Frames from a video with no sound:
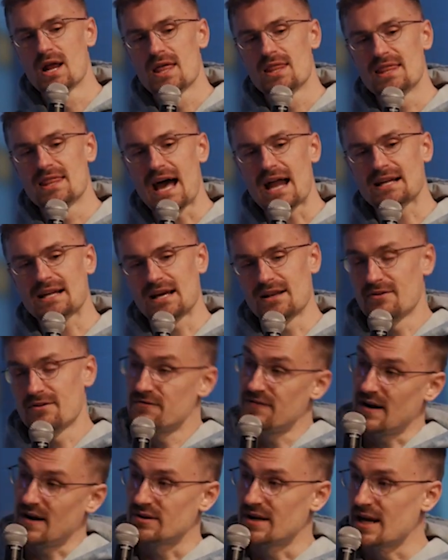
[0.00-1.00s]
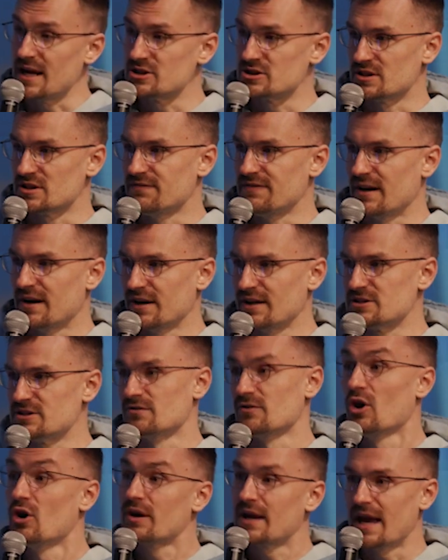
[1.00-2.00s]
that kind of foundation, the foundation of,
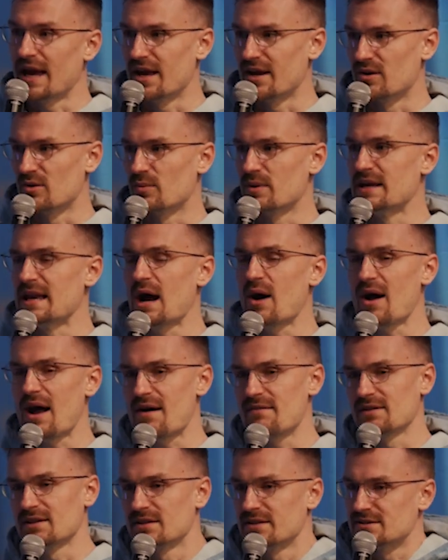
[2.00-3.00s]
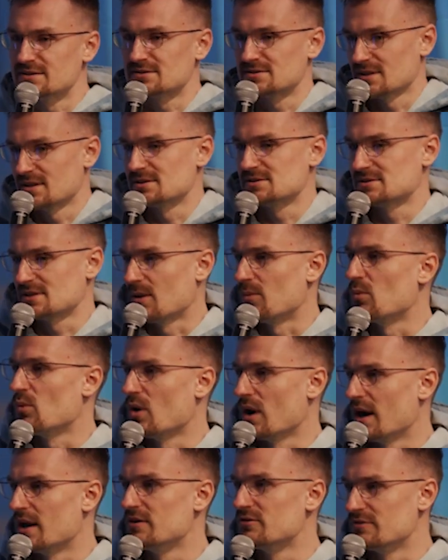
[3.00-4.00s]
okay, we now have at least a
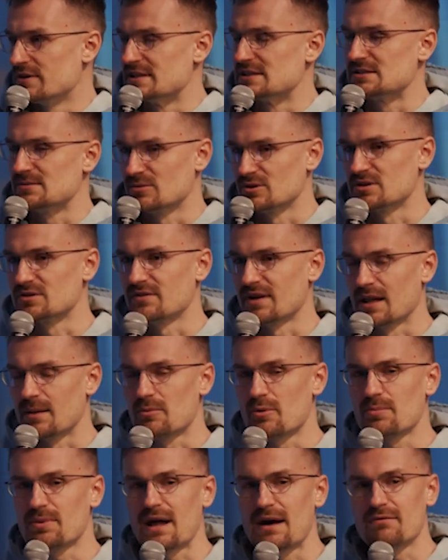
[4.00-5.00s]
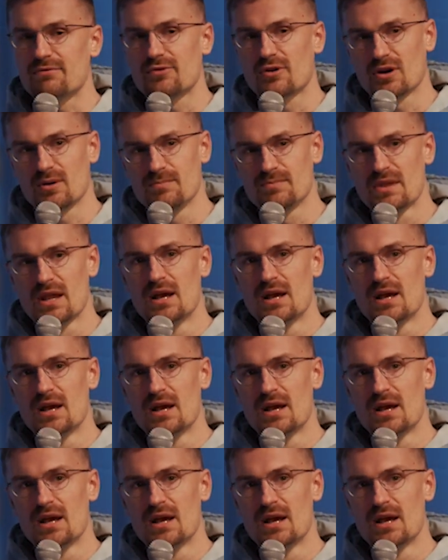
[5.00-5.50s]
somewhat reasonable developer platform,